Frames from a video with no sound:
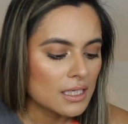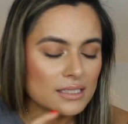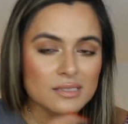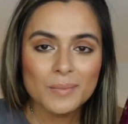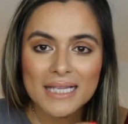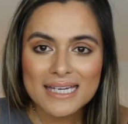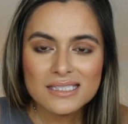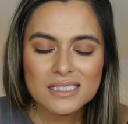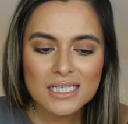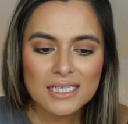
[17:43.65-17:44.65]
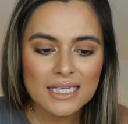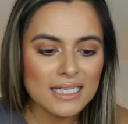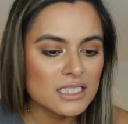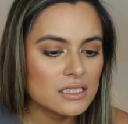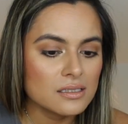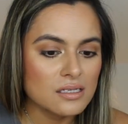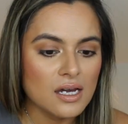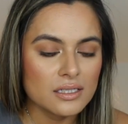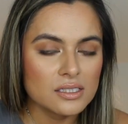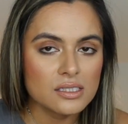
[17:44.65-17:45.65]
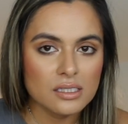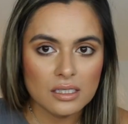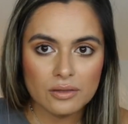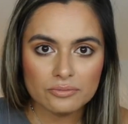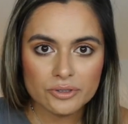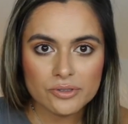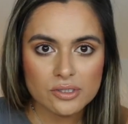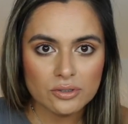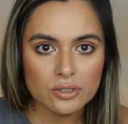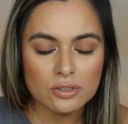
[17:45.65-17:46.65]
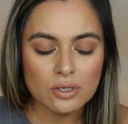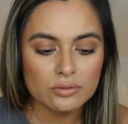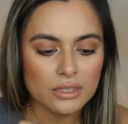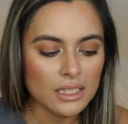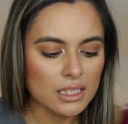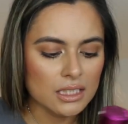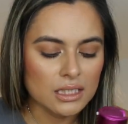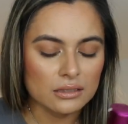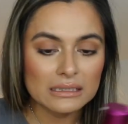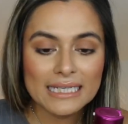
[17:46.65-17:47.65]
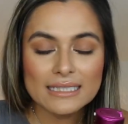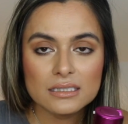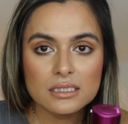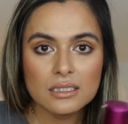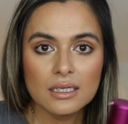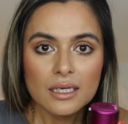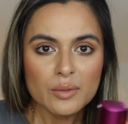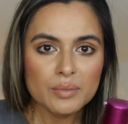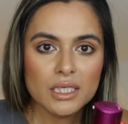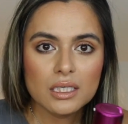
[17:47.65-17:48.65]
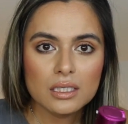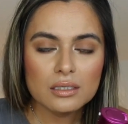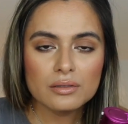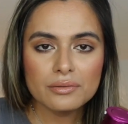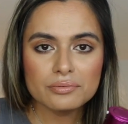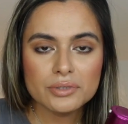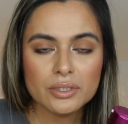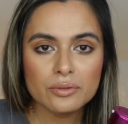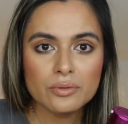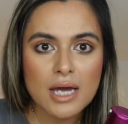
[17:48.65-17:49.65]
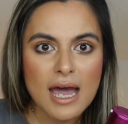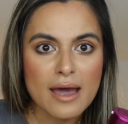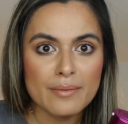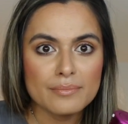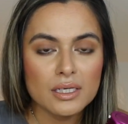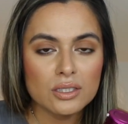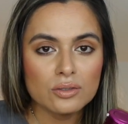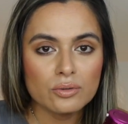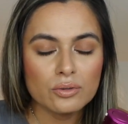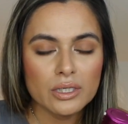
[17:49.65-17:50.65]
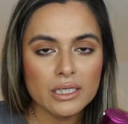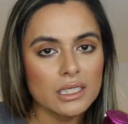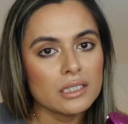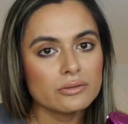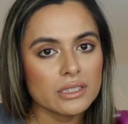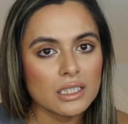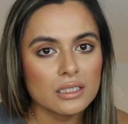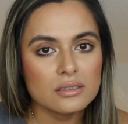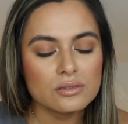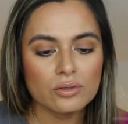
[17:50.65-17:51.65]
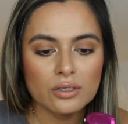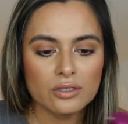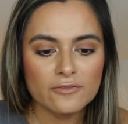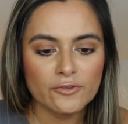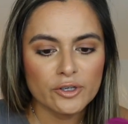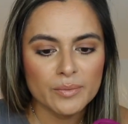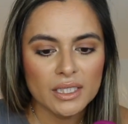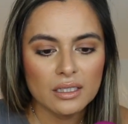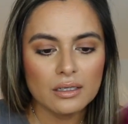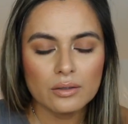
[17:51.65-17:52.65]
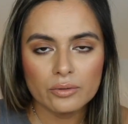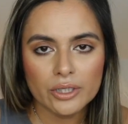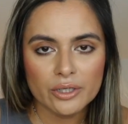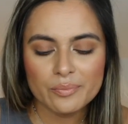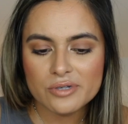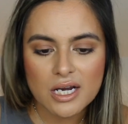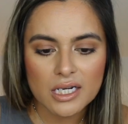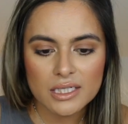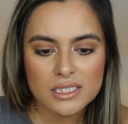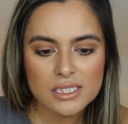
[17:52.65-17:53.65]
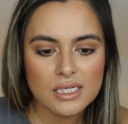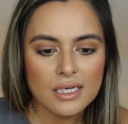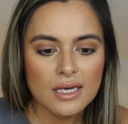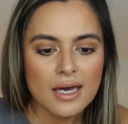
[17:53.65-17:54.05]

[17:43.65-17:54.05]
It's plastic and it's not see-through so you don't get any light peeking through um, your ingredients or your formula or your product.